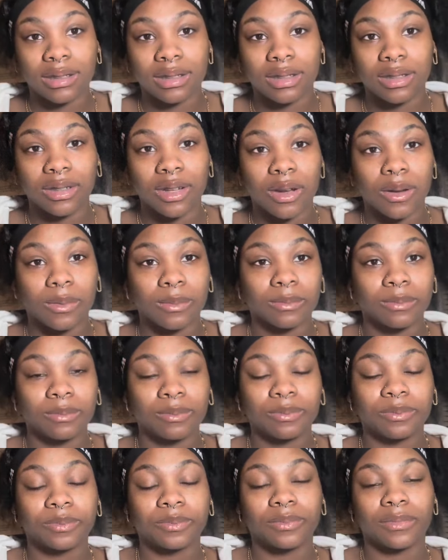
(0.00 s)
You know,
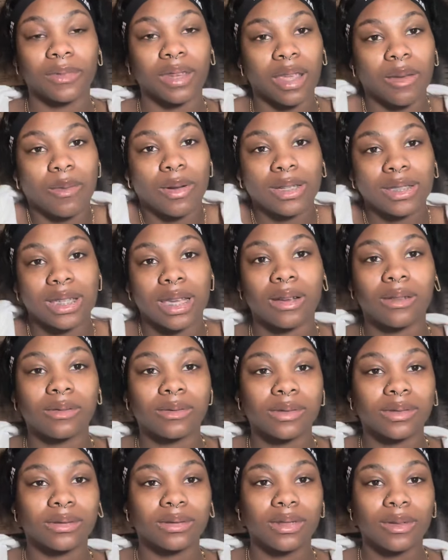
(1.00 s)
it works out.
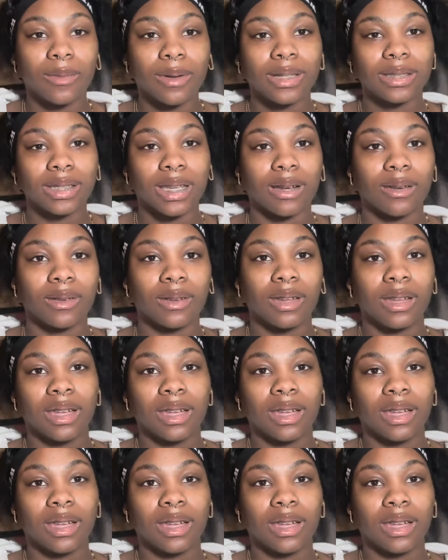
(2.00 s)
It works out.